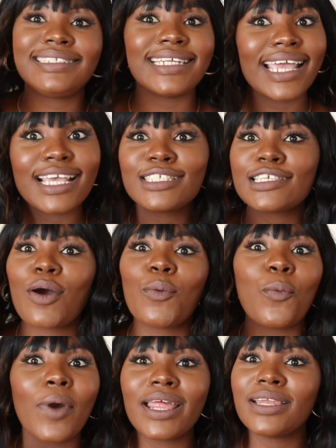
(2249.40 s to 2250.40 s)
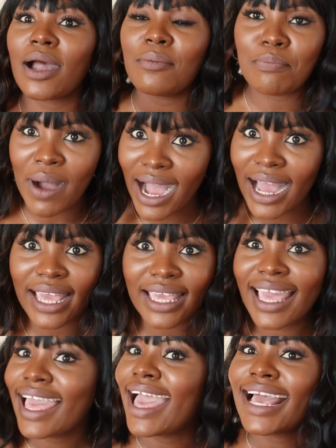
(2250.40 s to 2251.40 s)
Days went by,
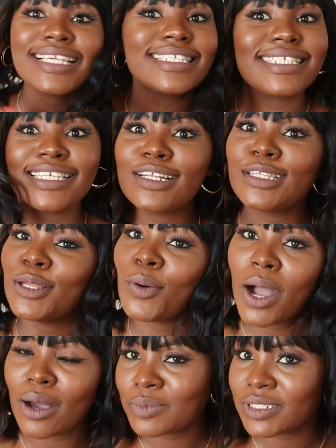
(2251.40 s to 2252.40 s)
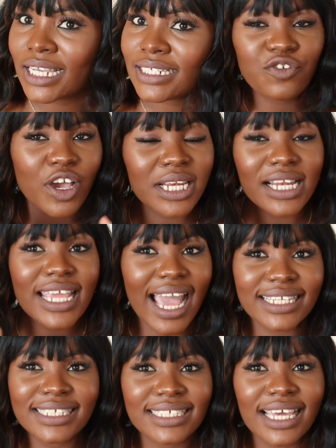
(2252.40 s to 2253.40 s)
still no update. Finally,
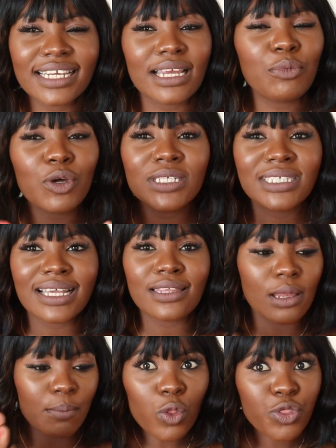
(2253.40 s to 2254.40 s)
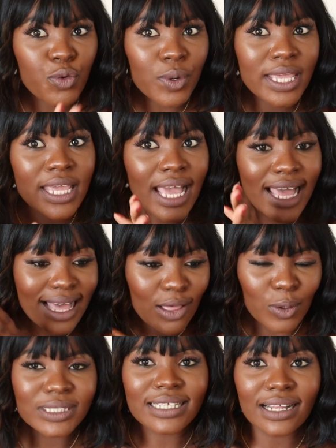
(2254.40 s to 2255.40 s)
I decided I'm gonna send all three
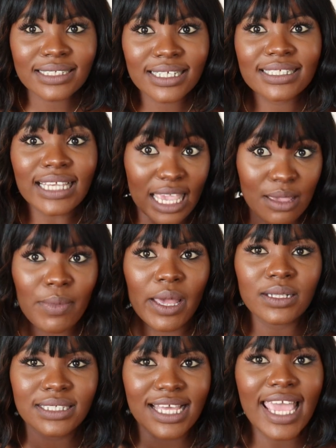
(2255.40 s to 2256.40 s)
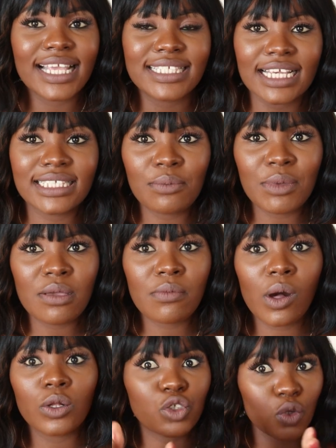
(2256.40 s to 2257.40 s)
consultants emails, the exact same
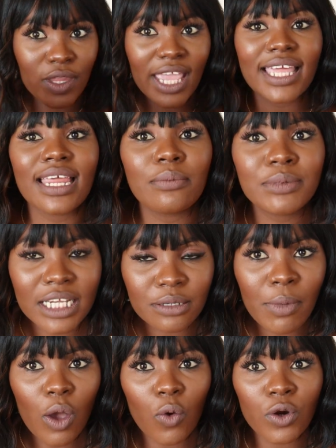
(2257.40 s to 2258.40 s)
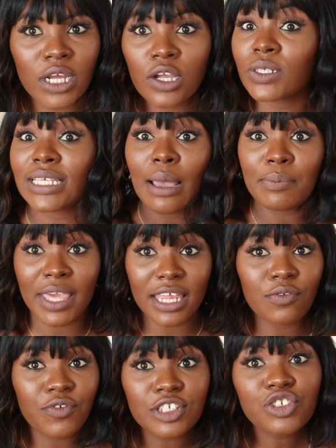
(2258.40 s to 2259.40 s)
email, so they can update my order because I'm
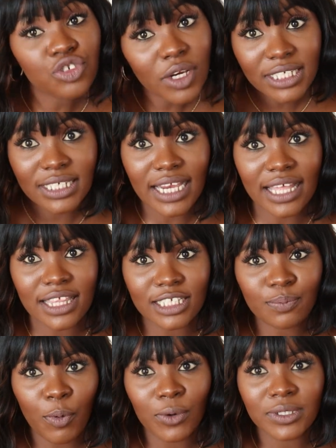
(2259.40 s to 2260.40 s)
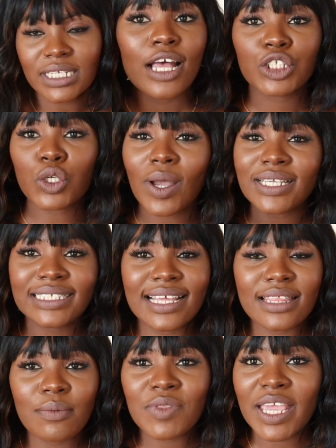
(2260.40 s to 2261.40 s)
getting frustrated at this point. So I
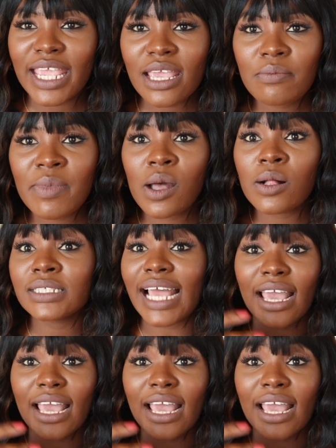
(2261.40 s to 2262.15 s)
sent them the emails.